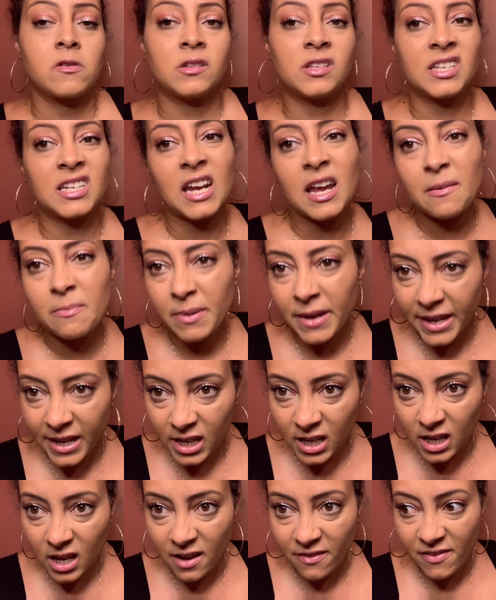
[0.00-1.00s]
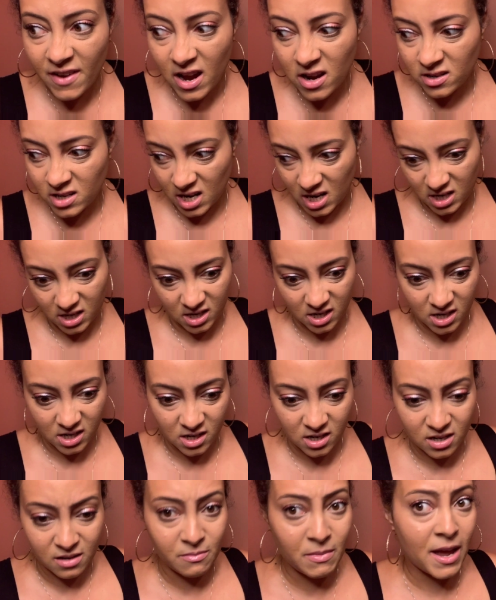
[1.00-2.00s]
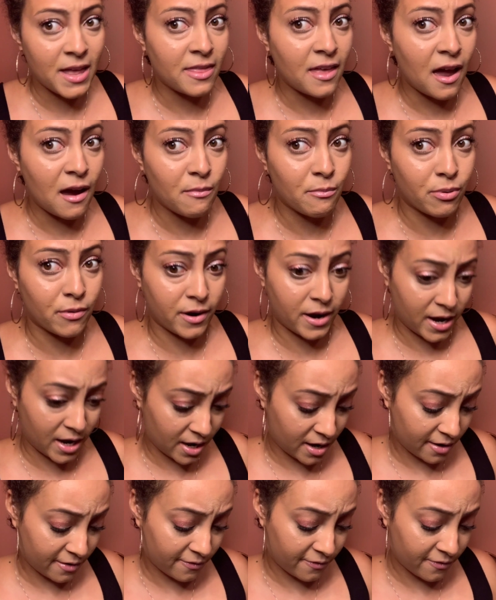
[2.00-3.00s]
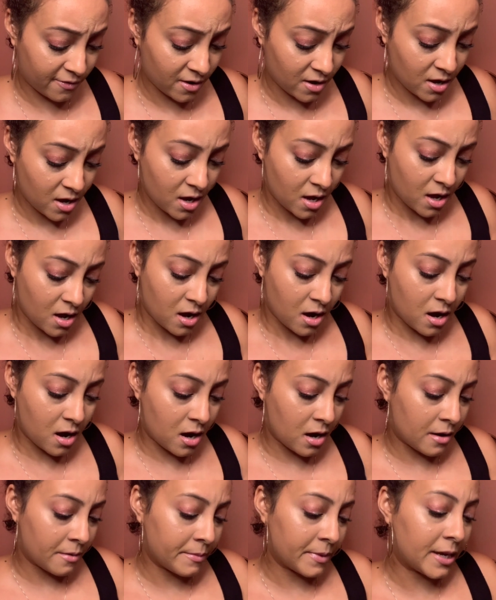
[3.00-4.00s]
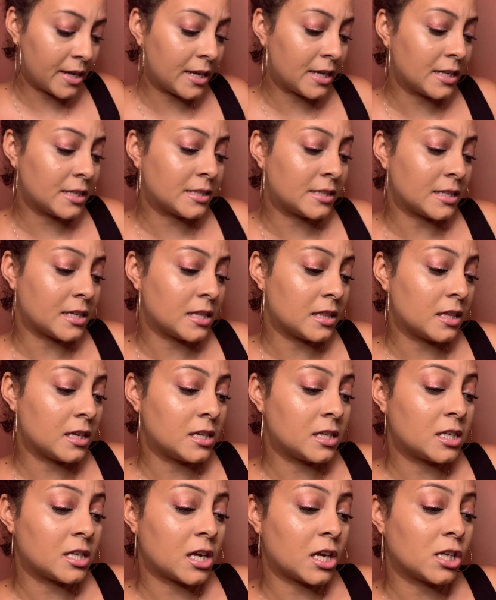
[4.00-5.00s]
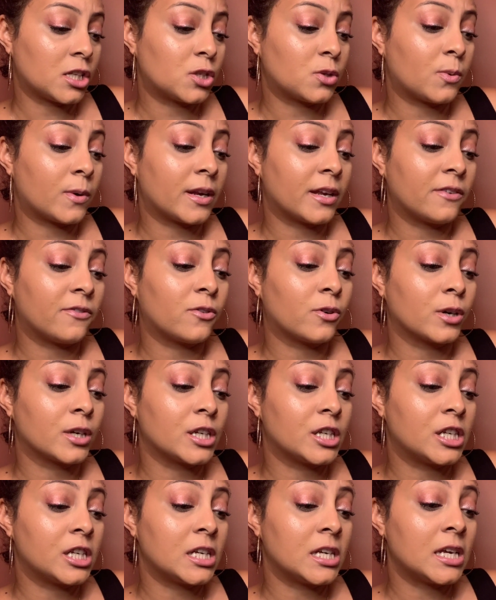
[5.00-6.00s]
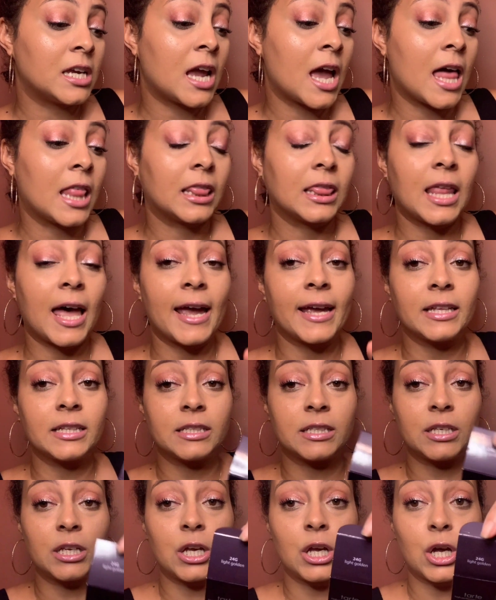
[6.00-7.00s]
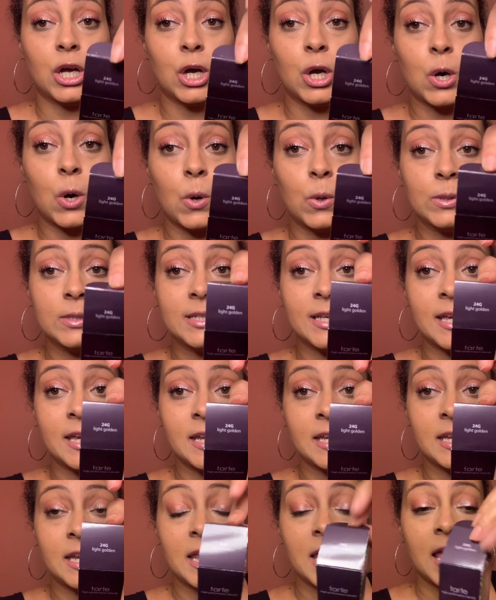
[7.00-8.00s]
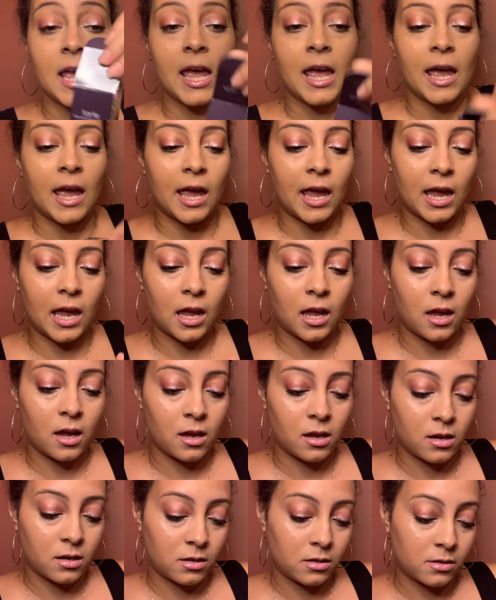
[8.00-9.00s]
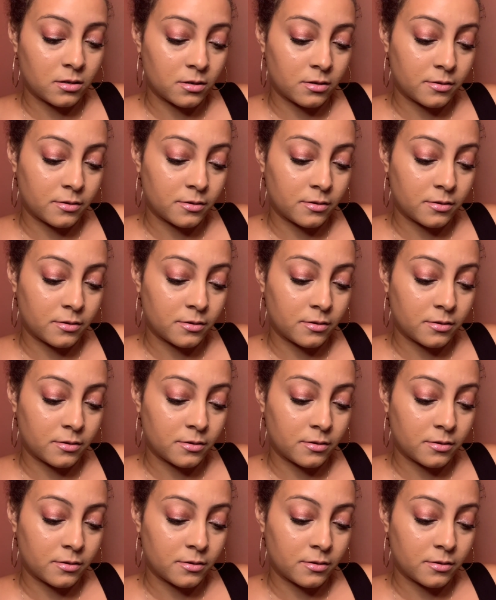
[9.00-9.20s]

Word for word: Did I pick a foundation? Am I that brave? It is in the shade 24G Light Golden. And...